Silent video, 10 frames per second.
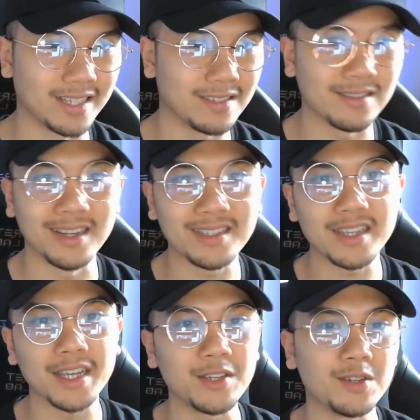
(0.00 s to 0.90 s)
So, let's say
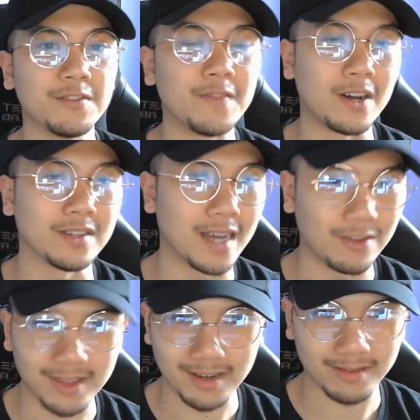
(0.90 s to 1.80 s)
you're a founder out
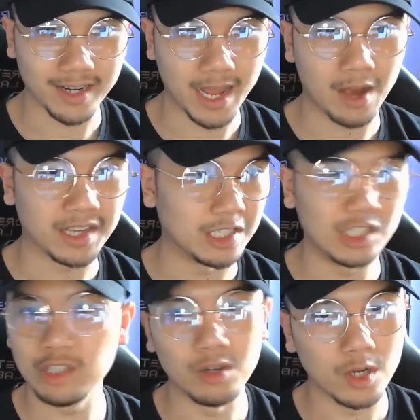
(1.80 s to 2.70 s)
there right now and you
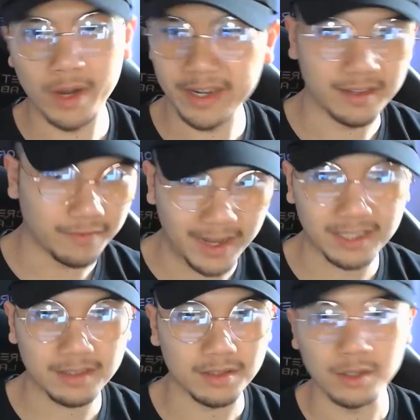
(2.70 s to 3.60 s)
don't know any
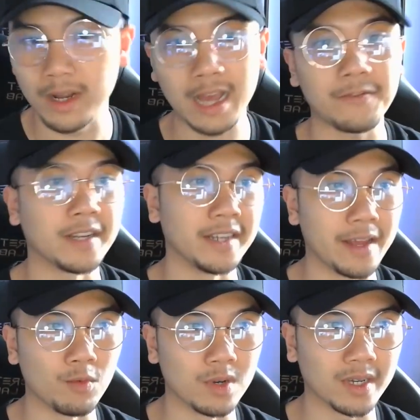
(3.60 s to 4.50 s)
investor, you don't have any
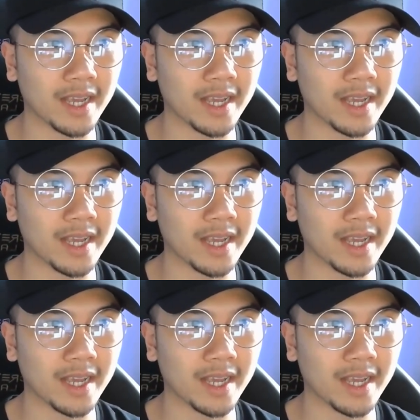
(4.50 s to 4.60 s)
network.